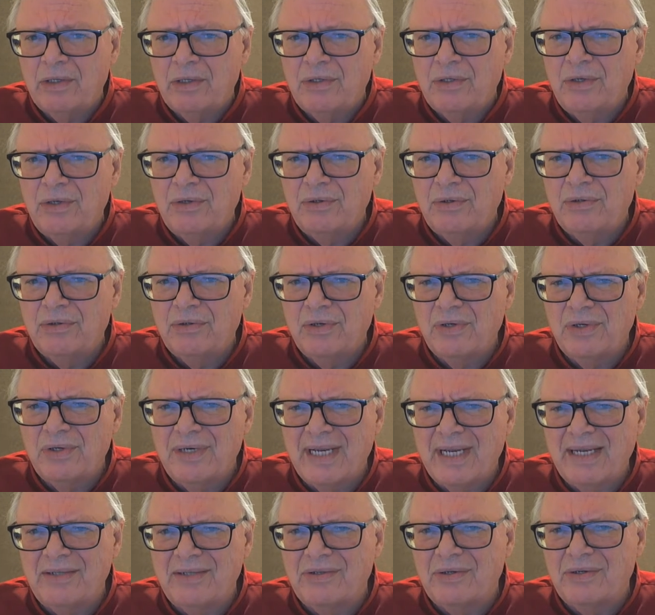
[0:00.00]
you, you
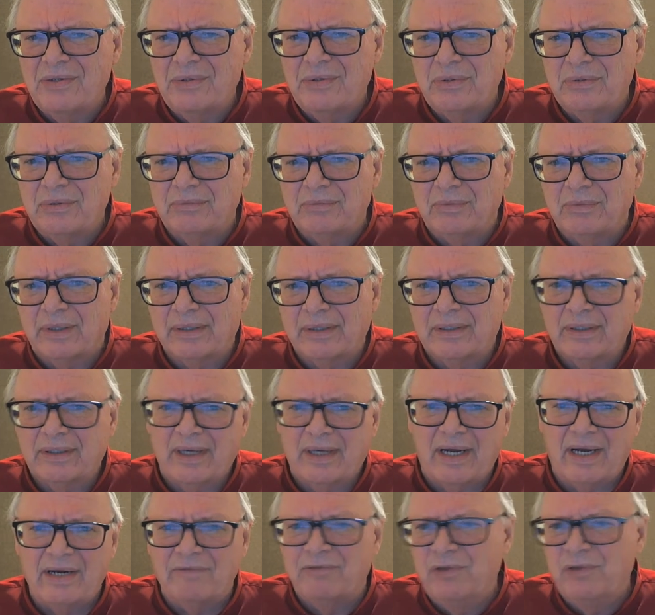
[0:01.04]
need to
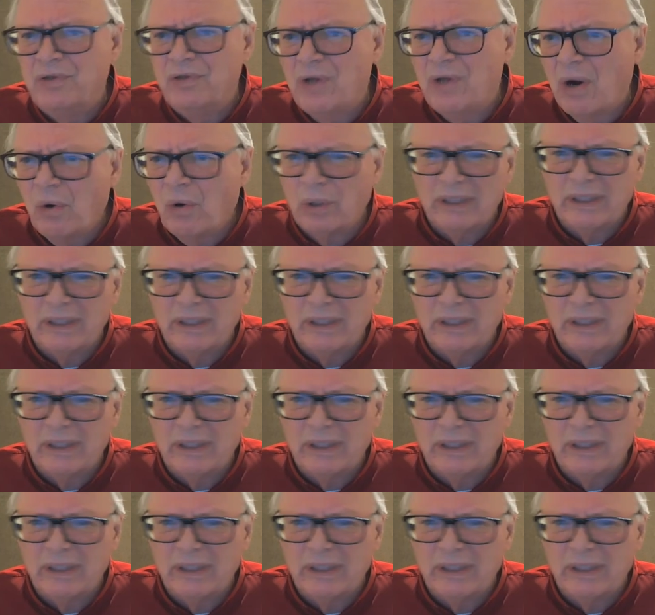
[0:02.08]
kind of know